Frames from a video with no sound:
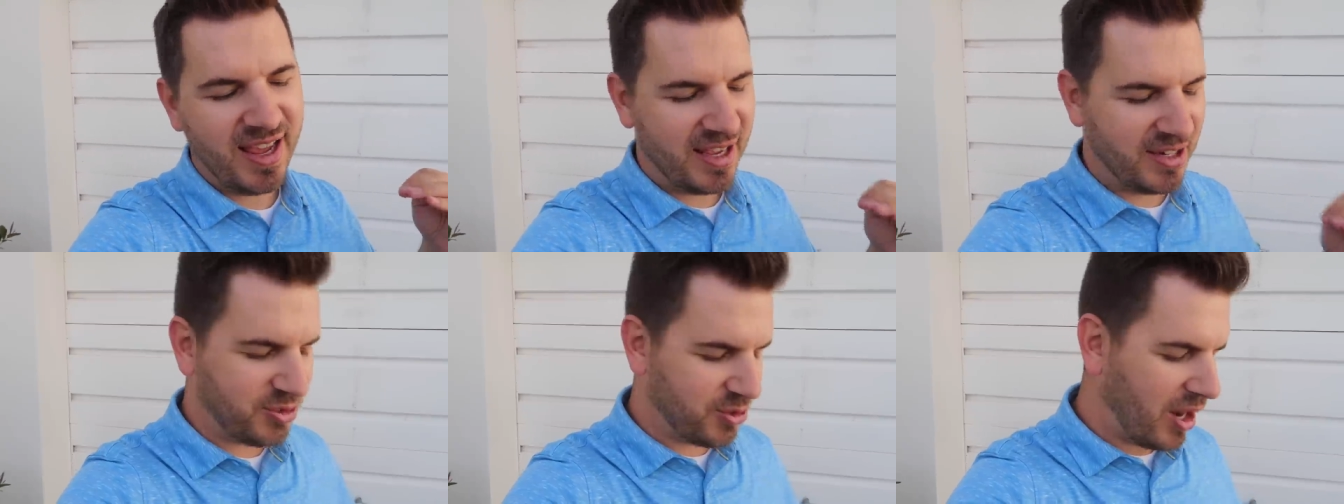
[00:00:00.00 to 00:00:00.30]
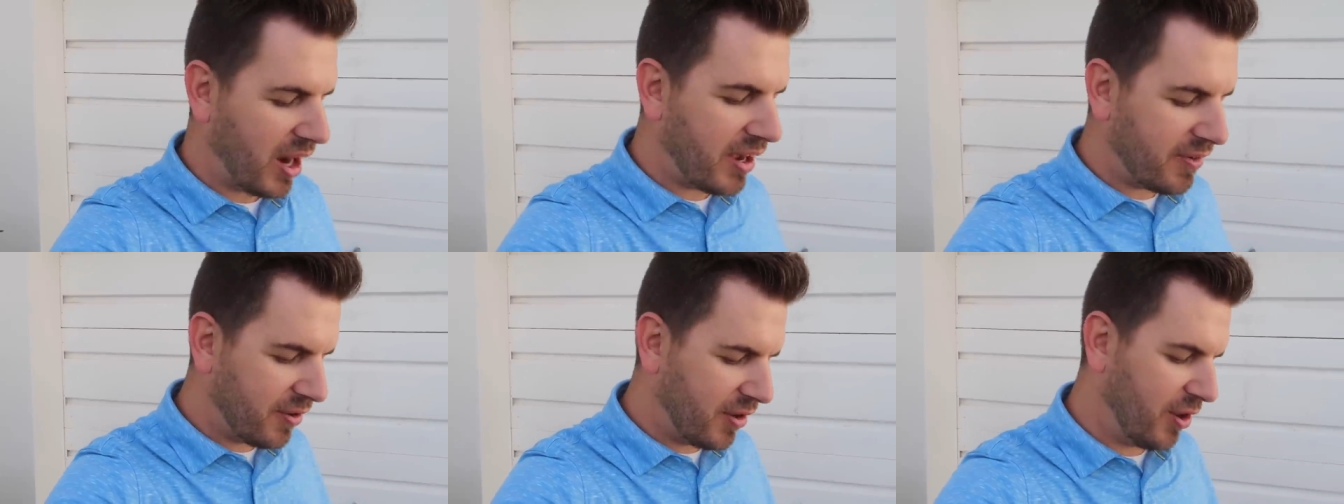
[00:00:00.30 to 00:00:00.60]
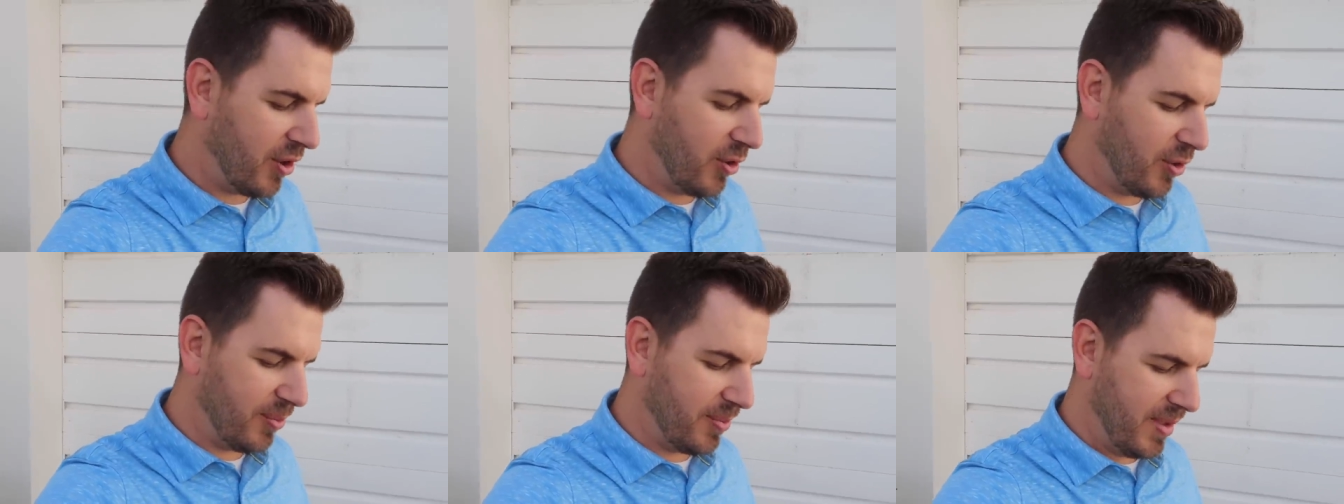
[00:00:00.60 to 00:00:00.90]
and drive
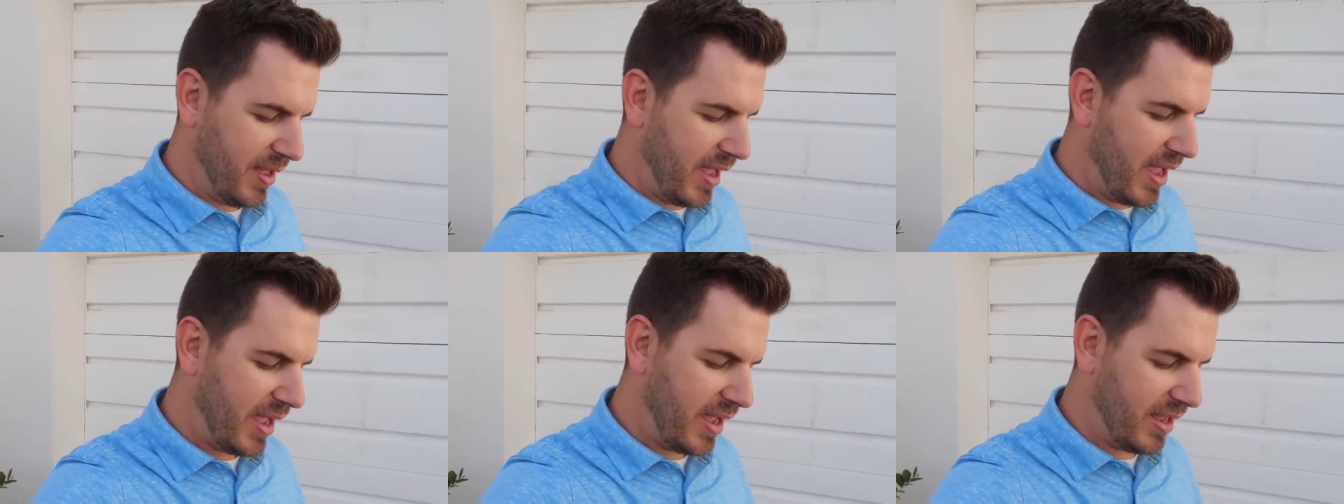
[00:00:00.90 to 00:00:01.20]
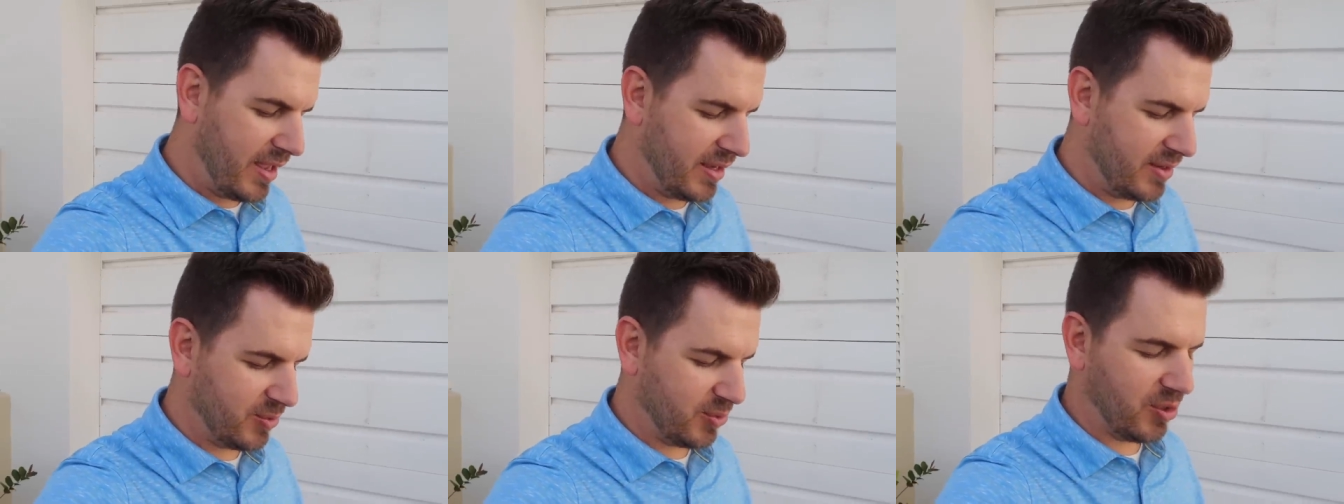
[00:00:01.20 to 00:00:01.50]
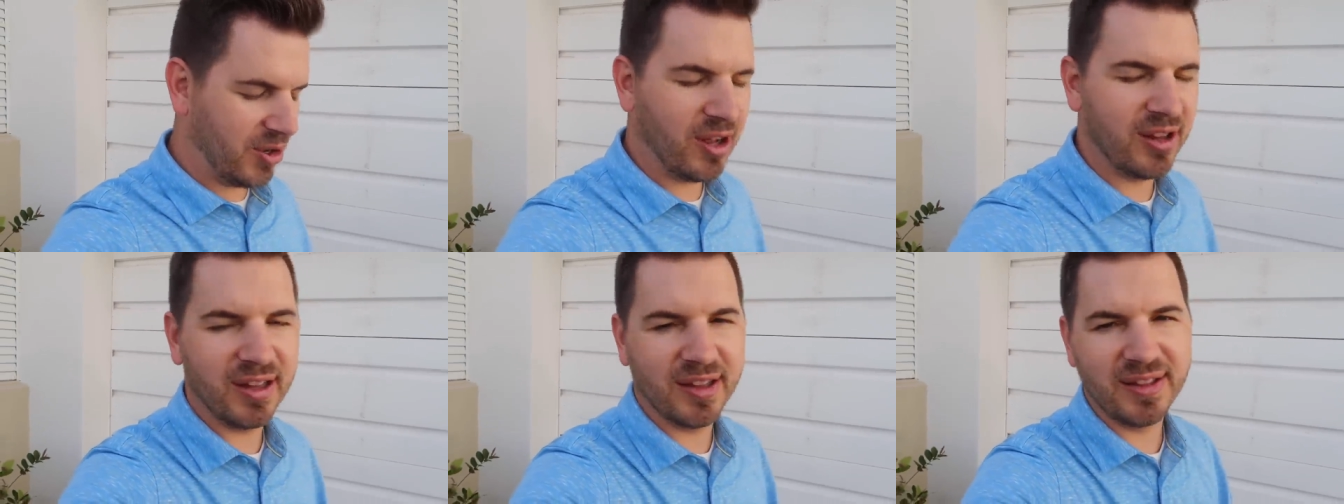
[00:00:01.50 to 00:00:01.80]
home, and
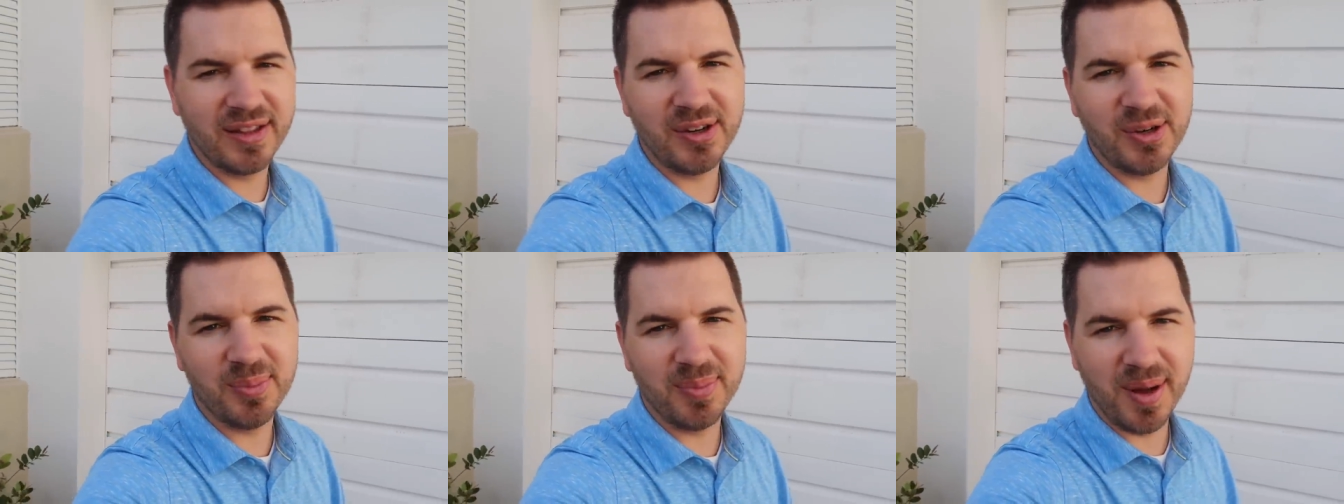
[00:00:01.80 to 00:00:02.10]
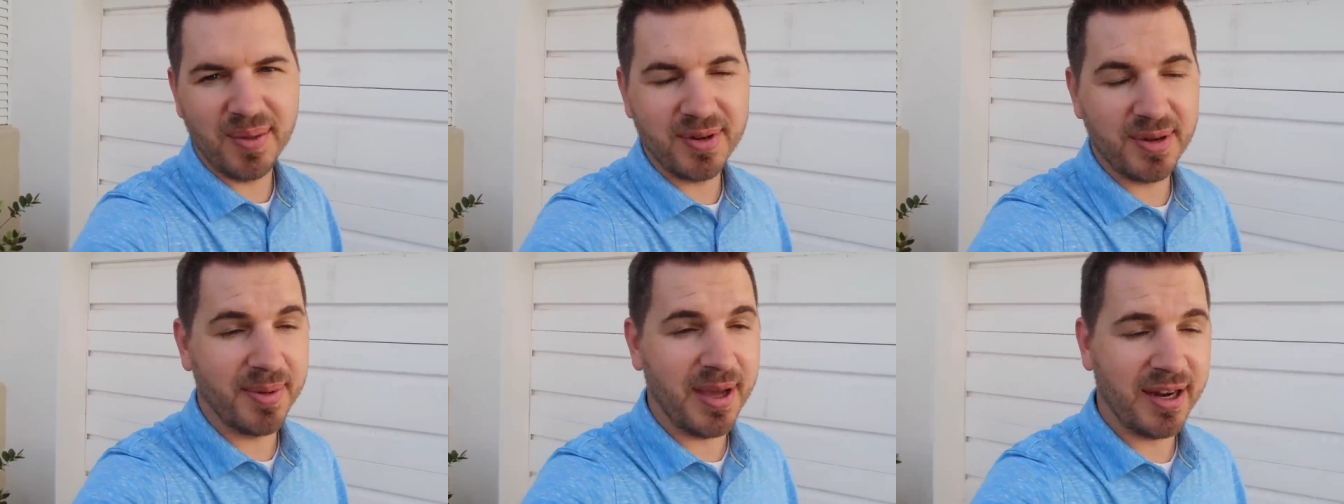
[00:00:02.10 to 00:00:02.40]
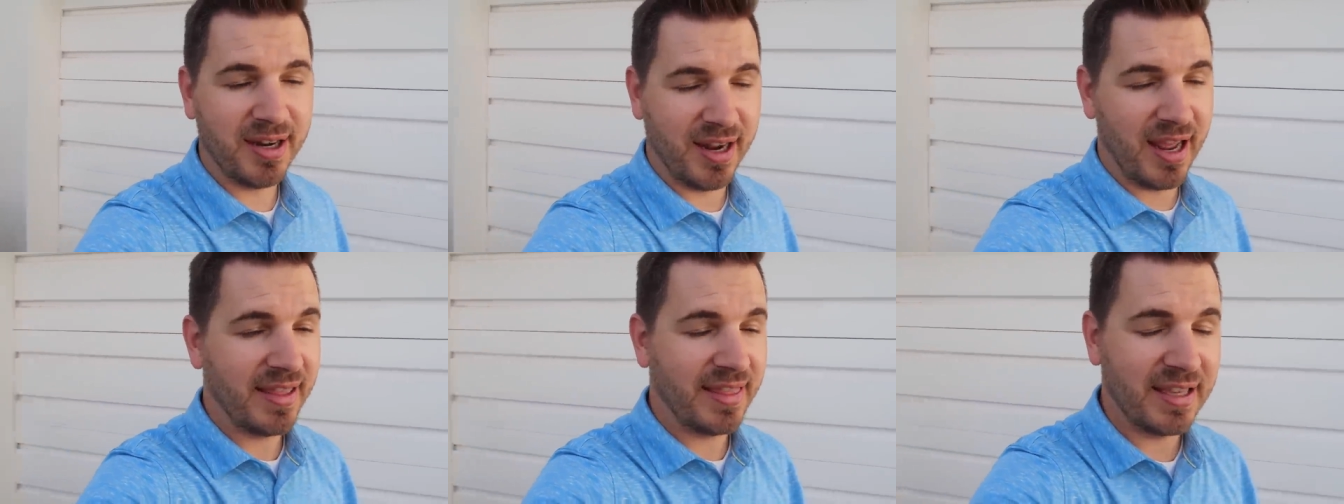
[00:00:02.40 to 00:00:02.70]
we're all a little bummed
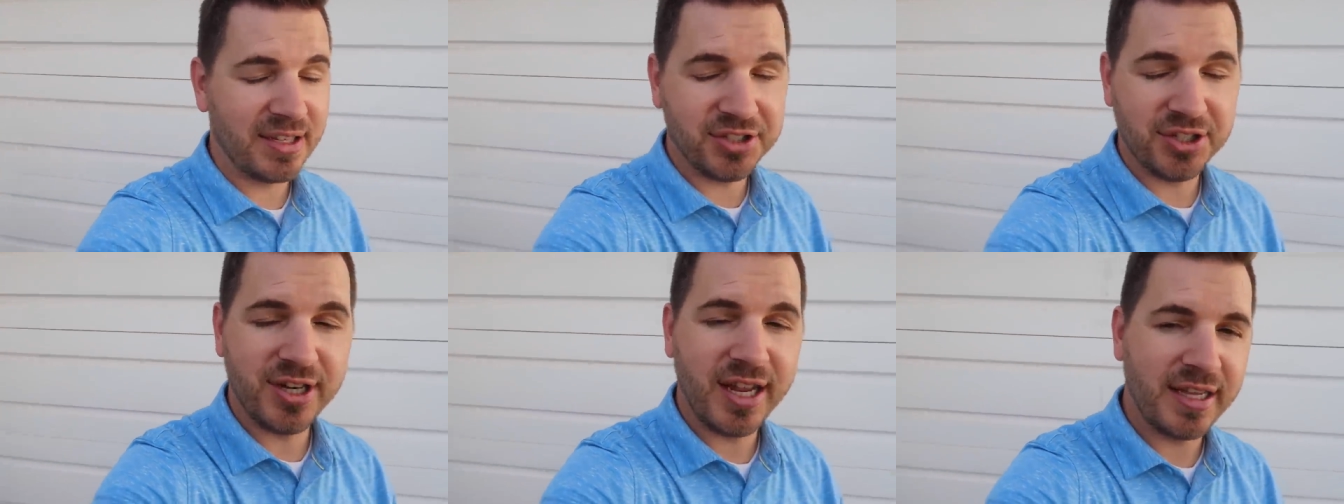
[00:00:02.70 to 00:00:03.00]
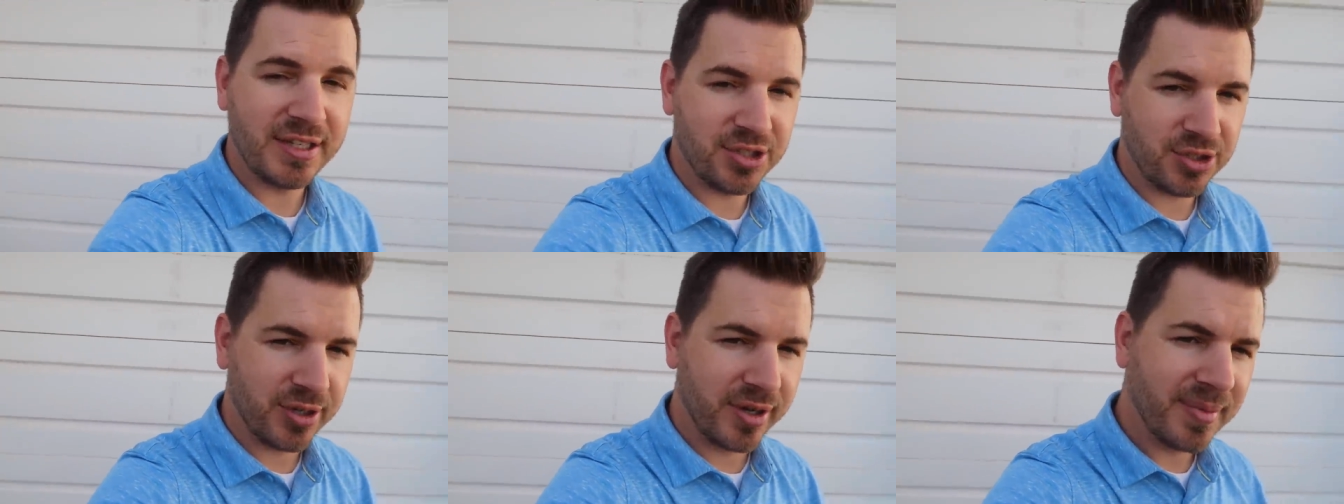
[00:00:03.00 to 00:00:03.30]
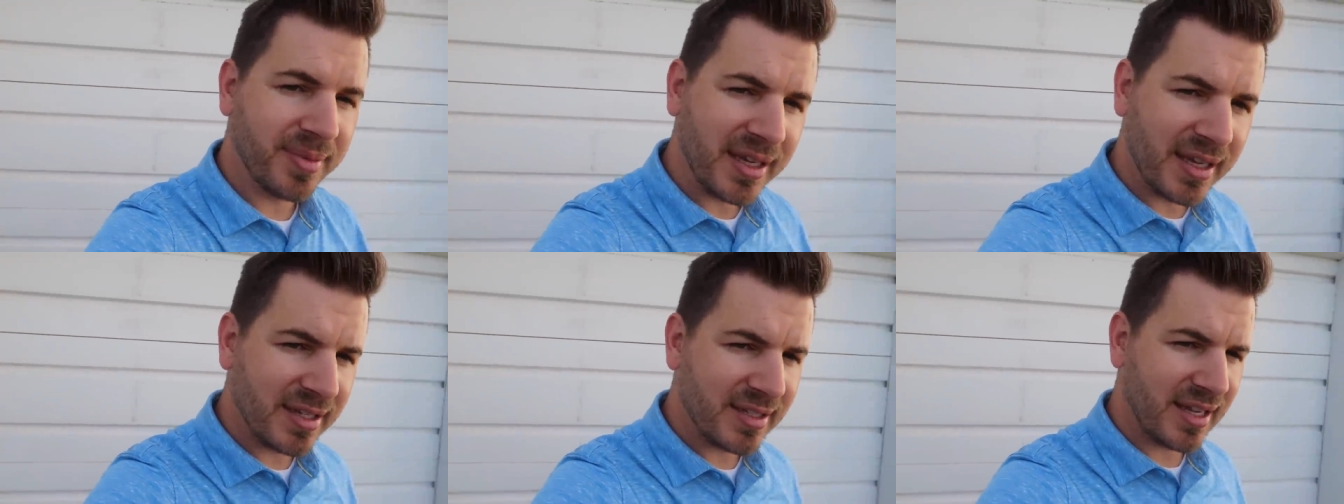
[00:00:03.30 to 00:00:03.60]
about it. I think Janae
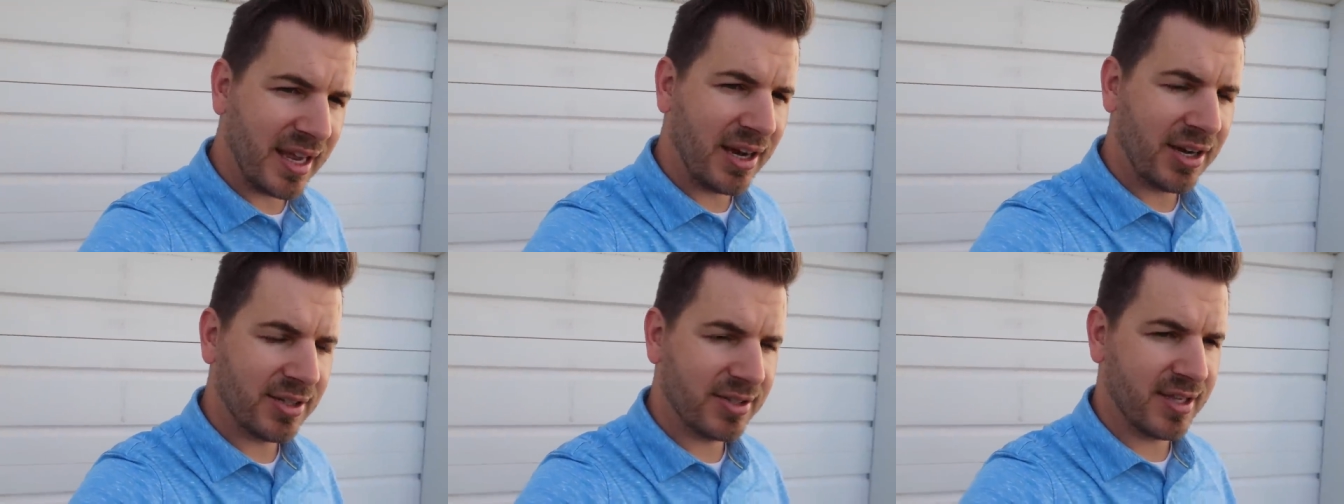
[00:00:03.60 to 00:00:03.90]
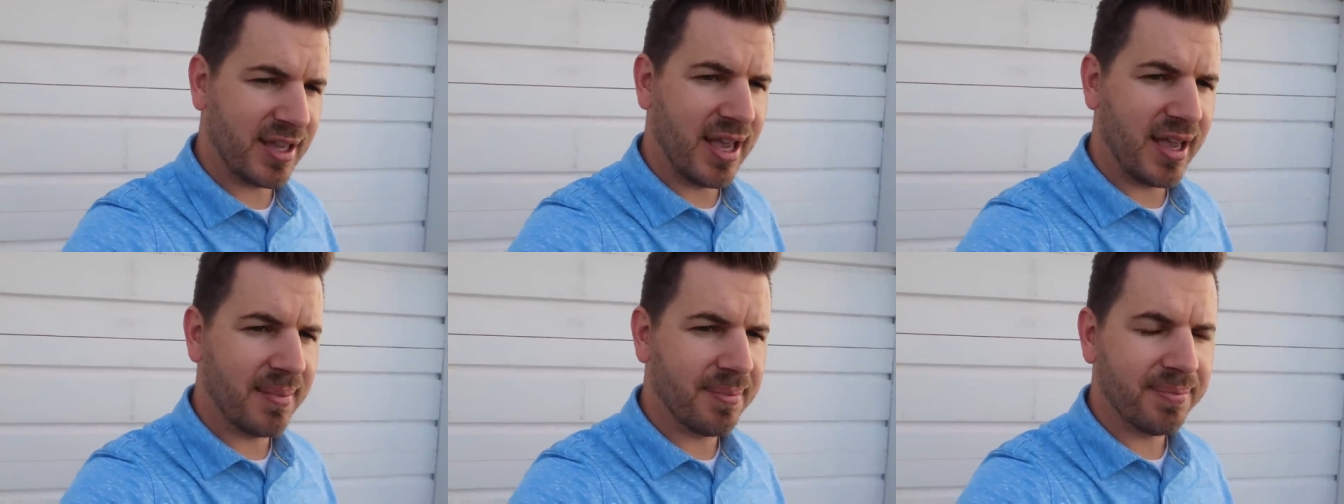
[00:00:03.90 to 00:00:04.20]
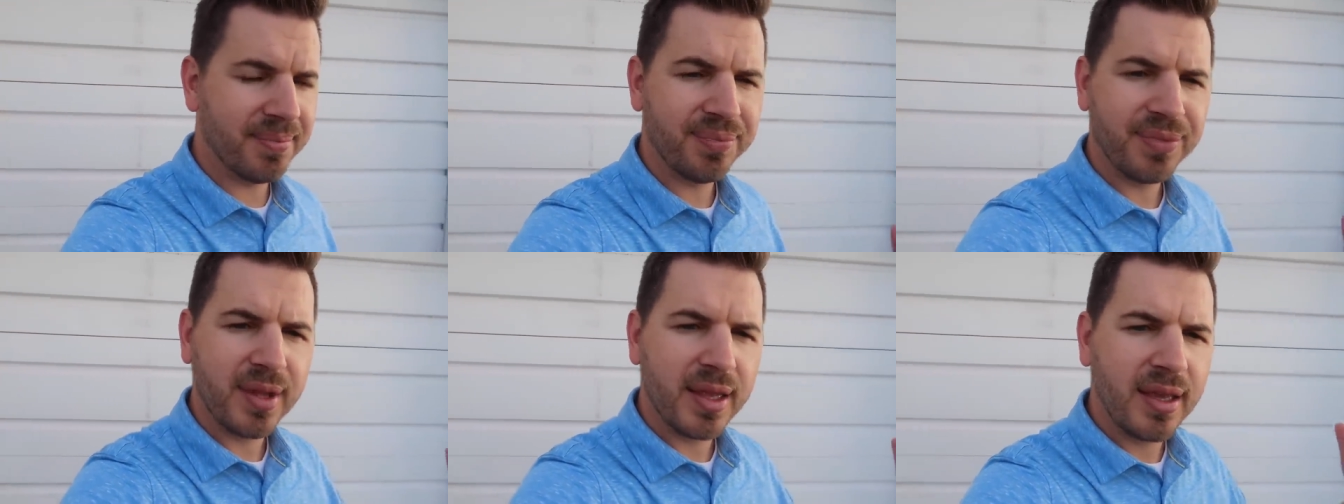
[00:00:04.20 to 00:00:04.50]
screamed the entire
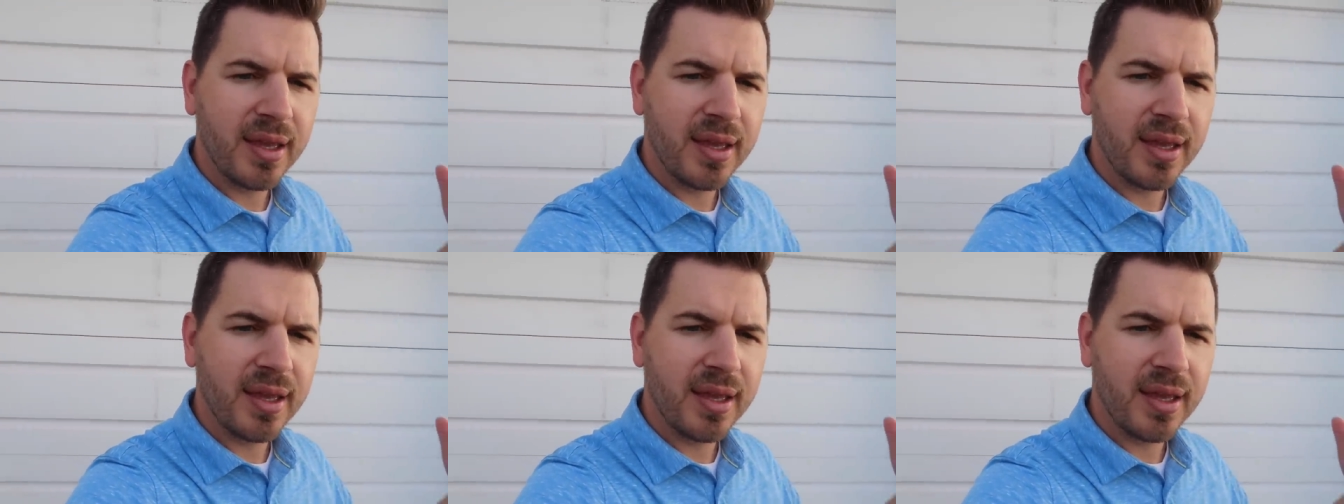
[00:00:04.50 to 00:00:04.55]
time.